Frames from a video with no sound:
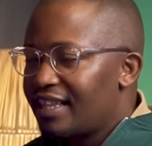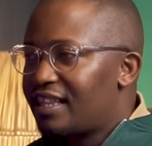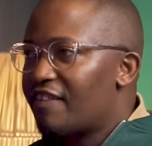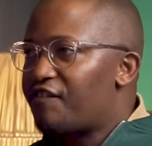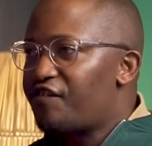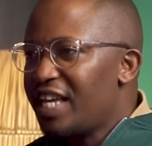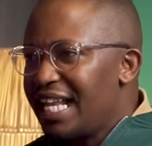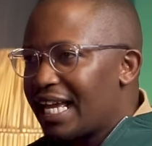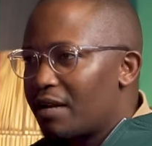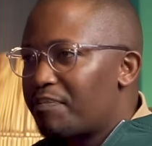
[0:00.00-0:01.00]
the
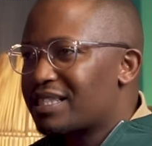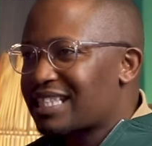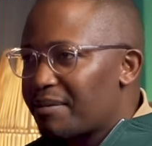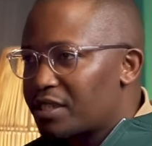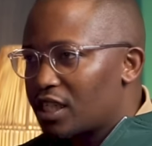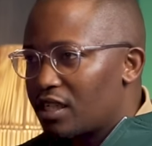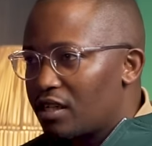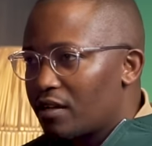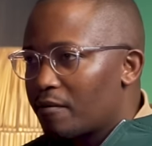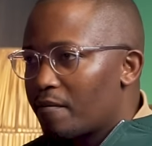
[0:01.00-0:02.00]
feeling and perception